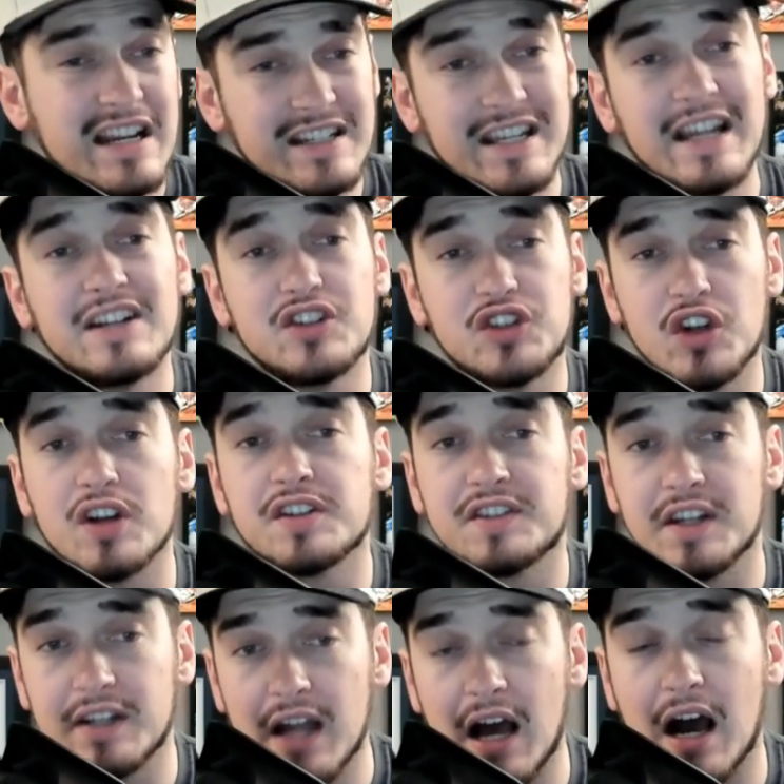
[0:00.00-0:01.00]
Did
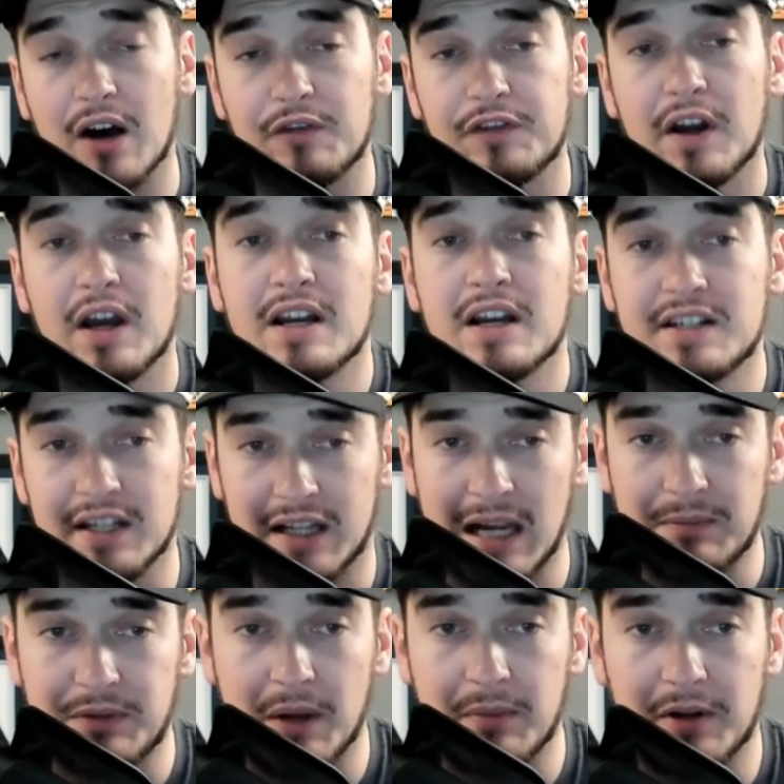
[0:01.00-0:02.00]
just enough to
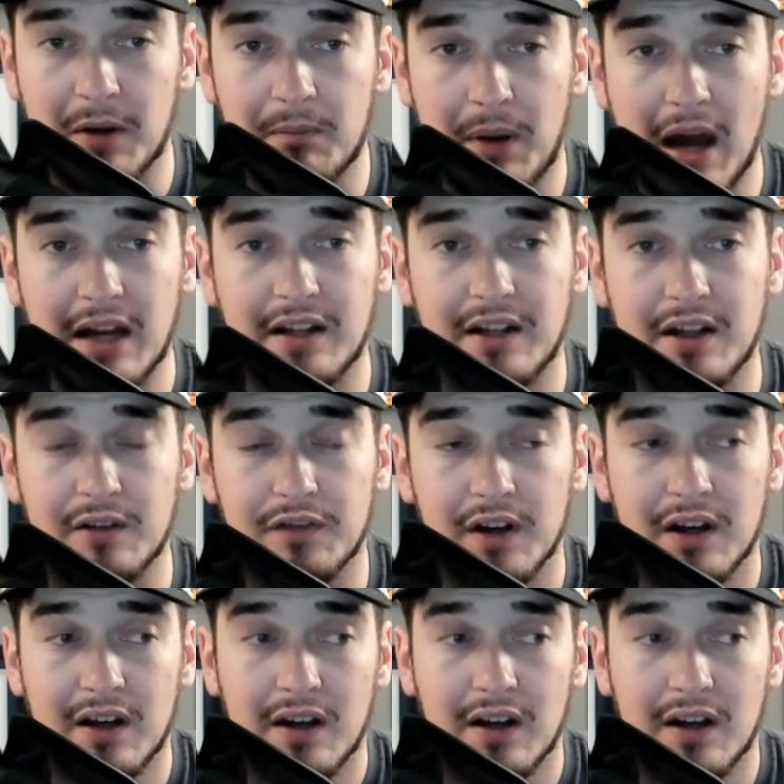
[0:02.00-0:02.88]
keep them competitive.